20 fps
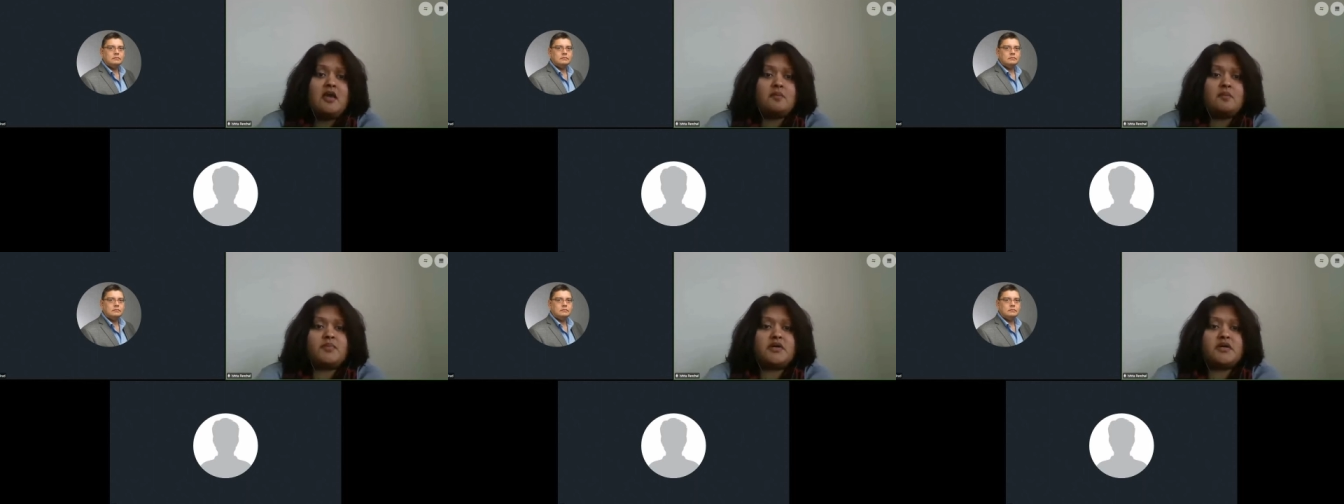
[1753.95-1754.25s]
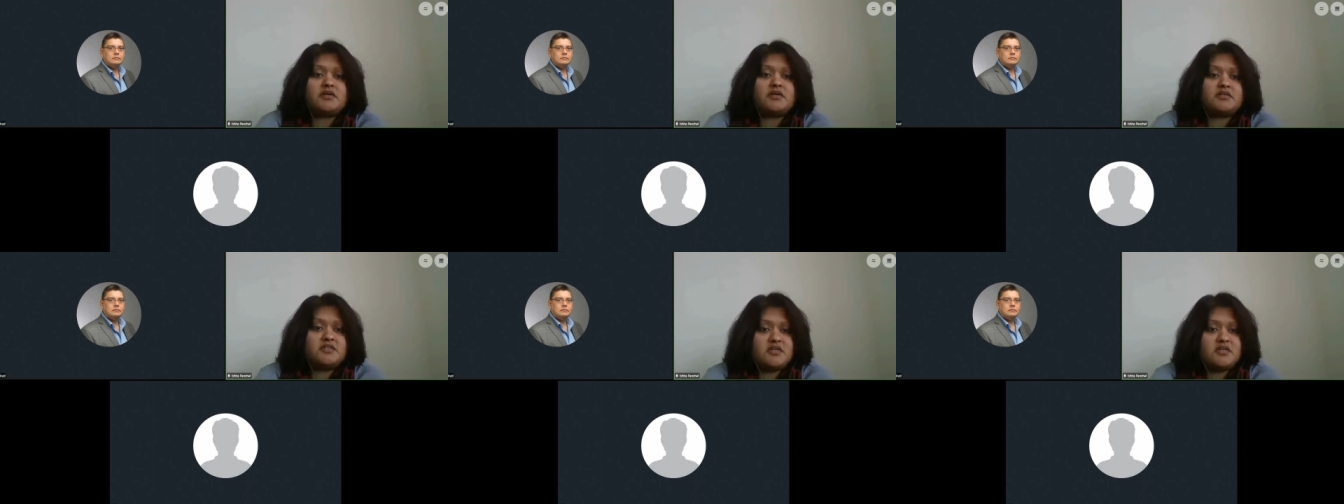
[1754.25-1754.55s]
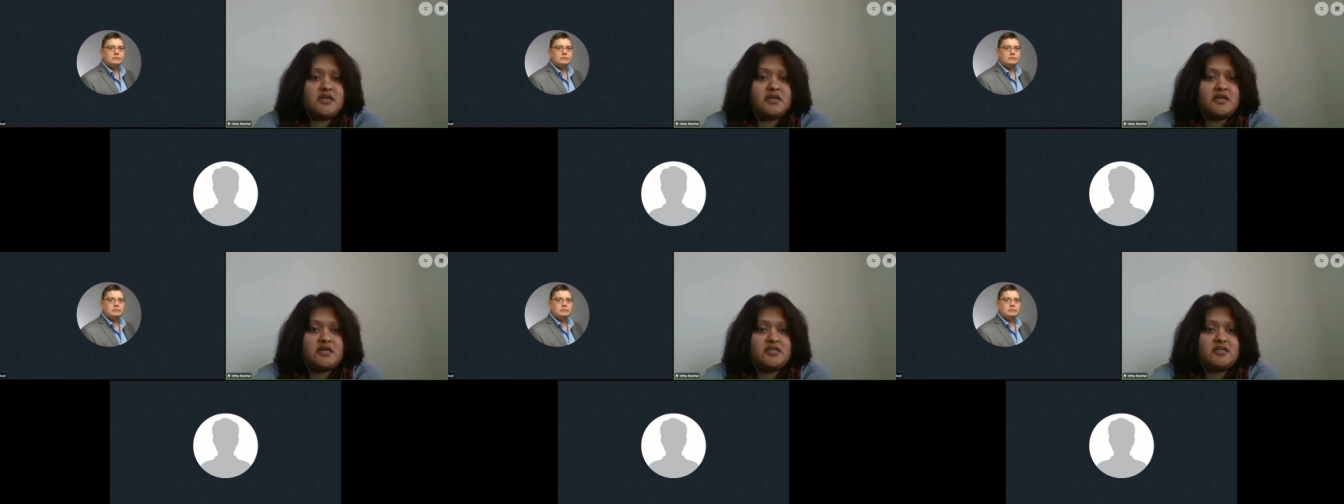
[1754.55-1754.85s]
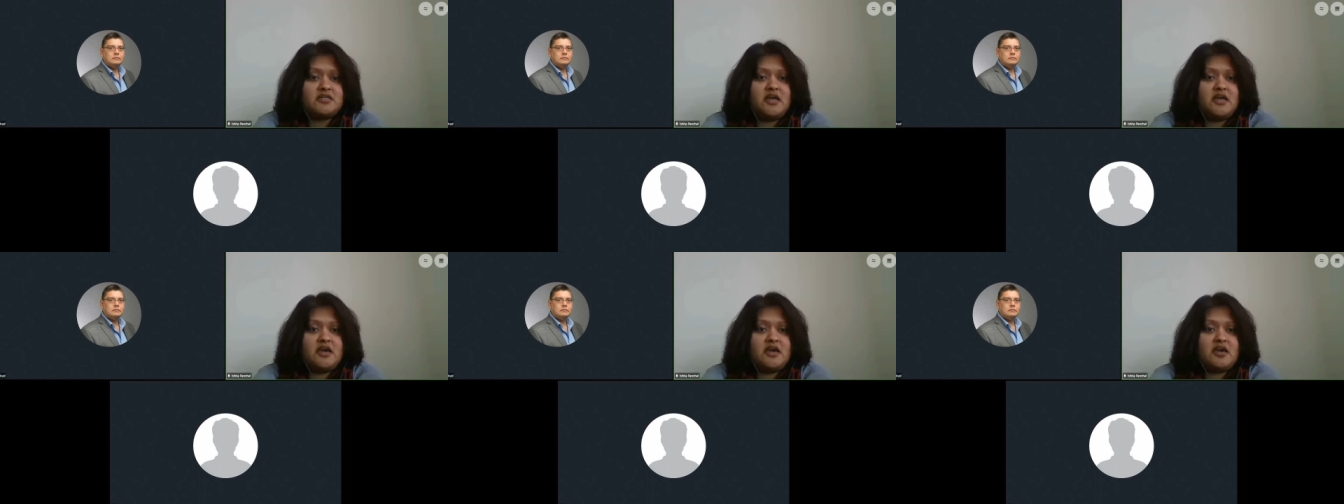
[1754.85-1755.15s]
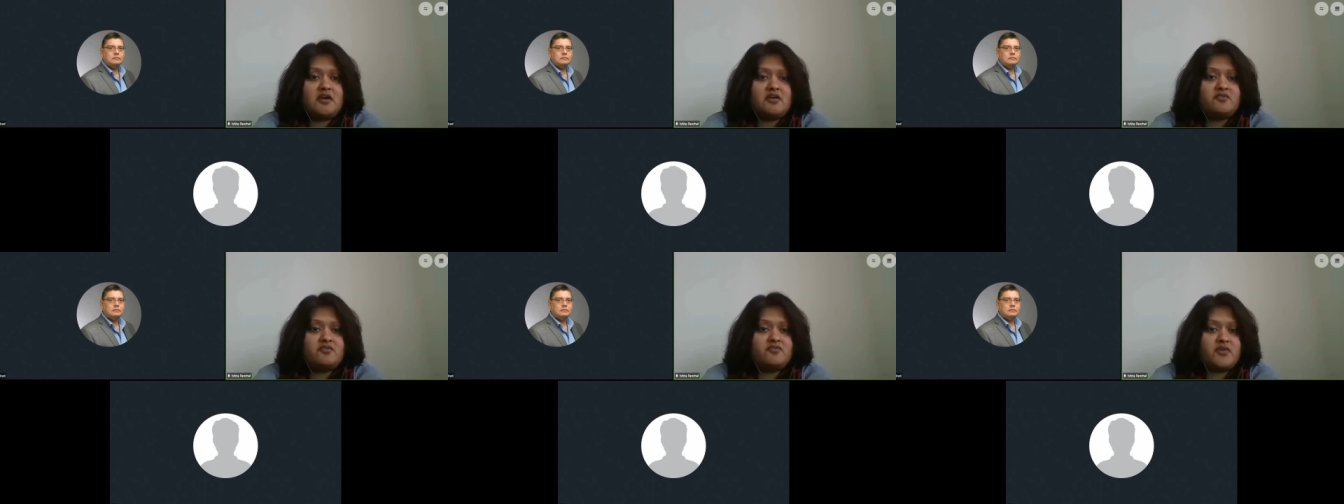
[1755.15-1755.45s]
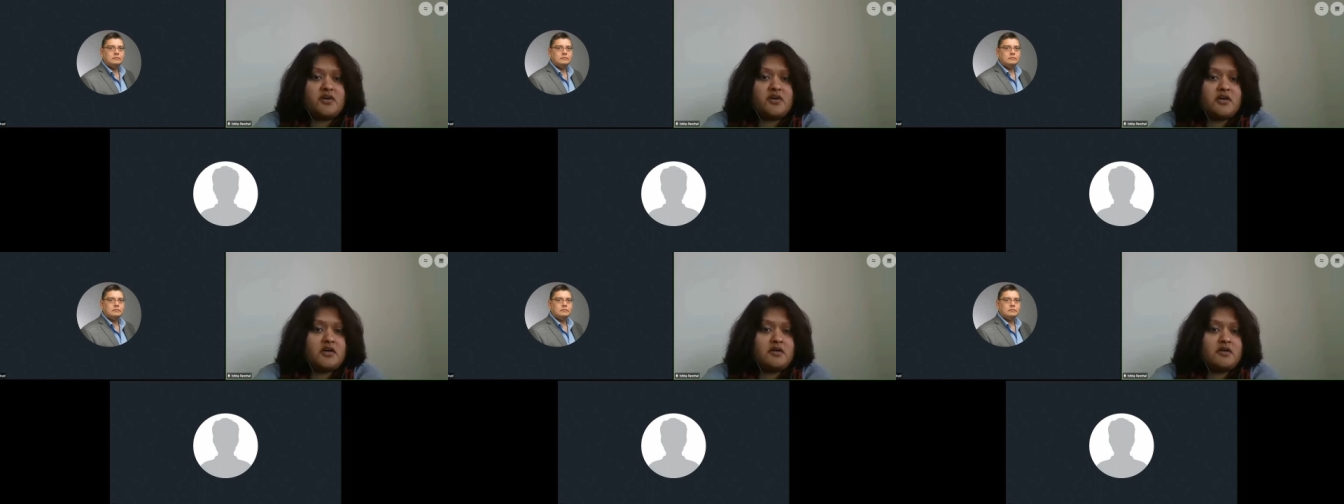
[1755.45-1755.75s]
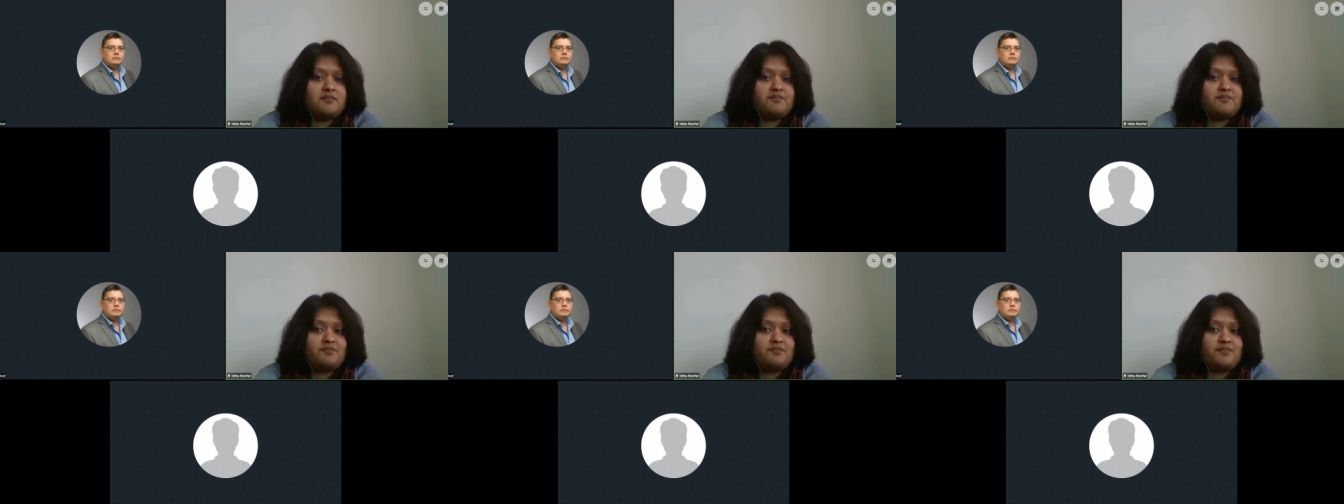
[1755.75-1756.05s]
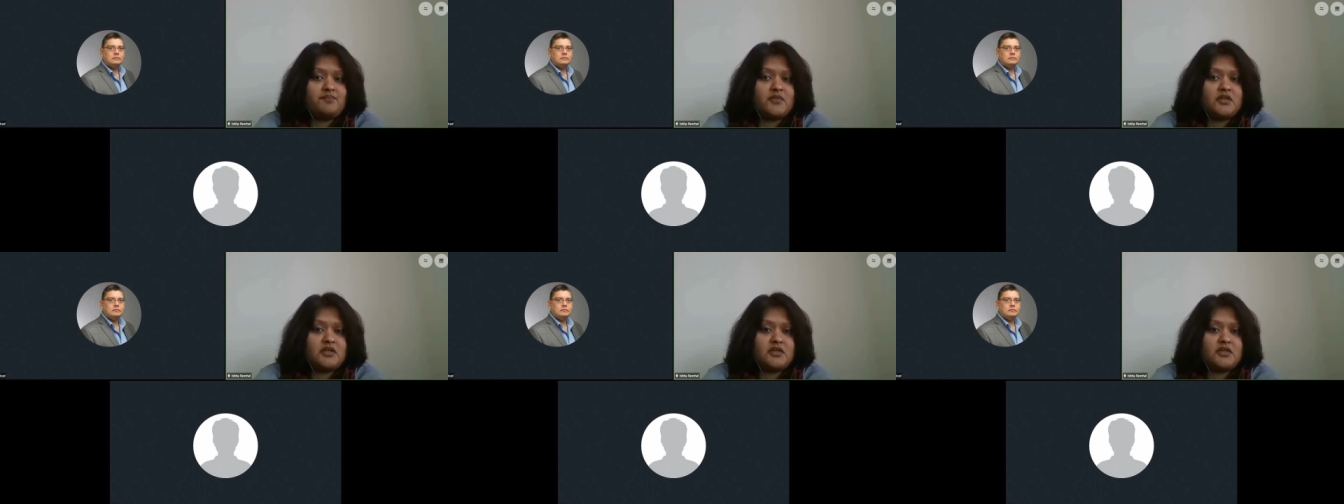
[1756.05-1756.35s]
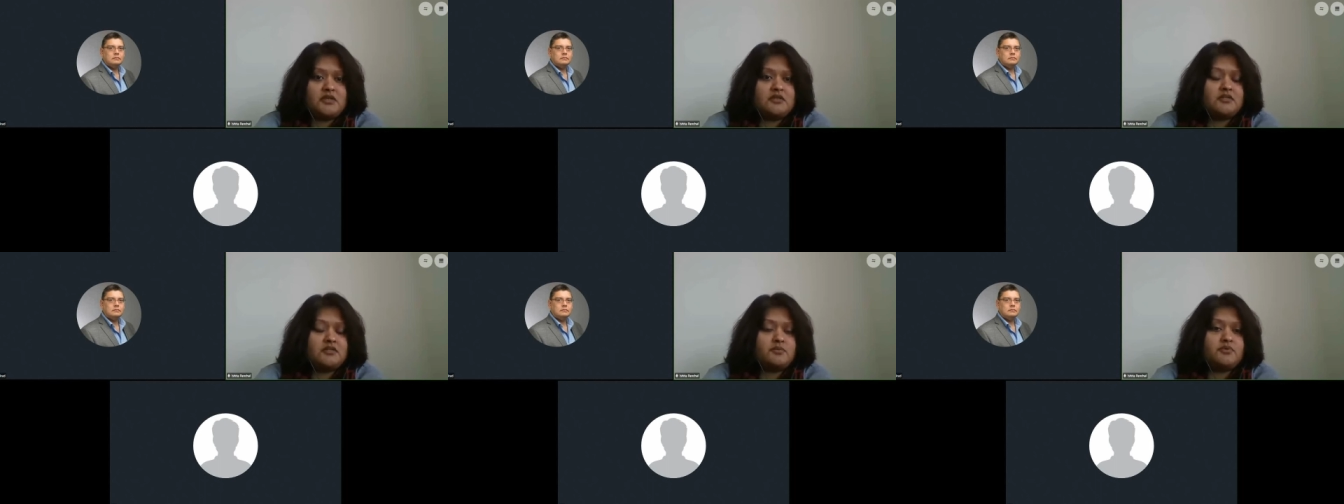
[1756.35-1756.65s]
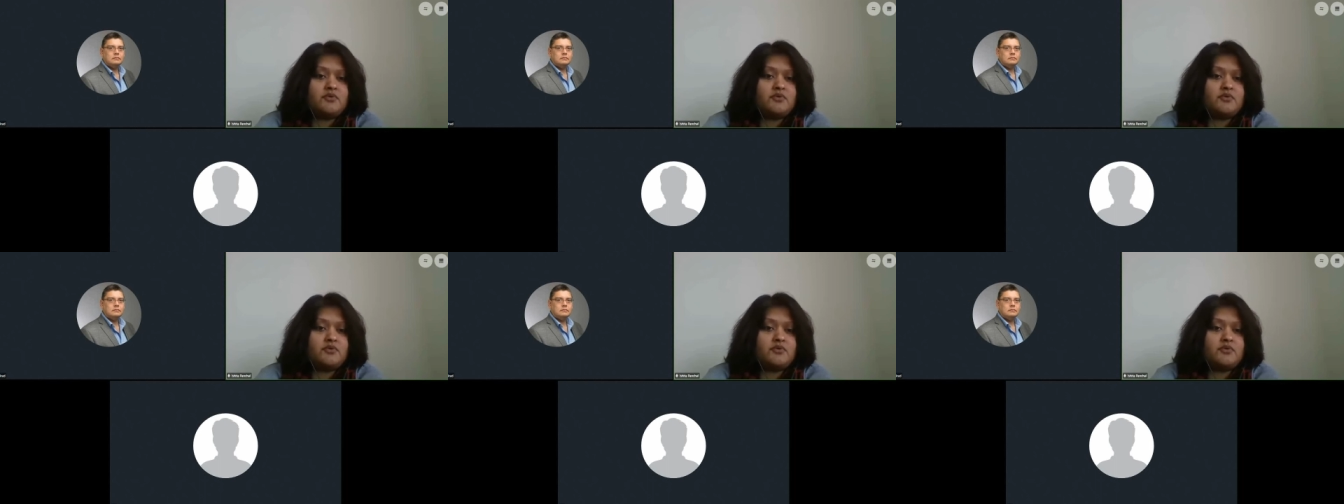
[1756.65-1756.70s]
but they have the